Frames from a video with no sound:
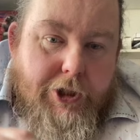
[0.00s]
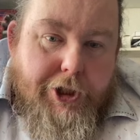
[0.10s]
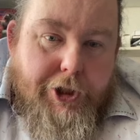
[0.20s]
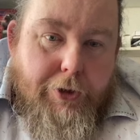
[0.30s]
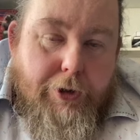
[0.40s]

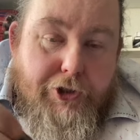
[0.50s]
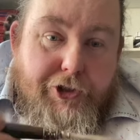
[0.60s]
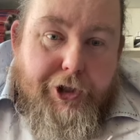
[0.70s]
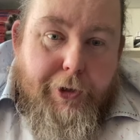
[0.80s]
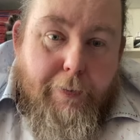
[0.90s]
to
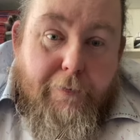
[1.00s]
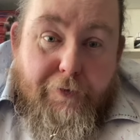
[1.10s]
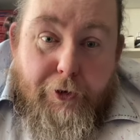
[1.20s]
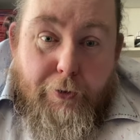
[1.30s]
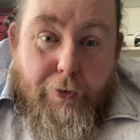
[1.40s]
consume
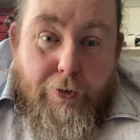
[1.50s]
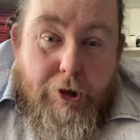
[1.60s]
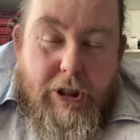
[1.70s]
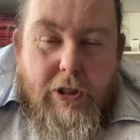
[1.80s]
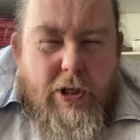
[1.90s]
food,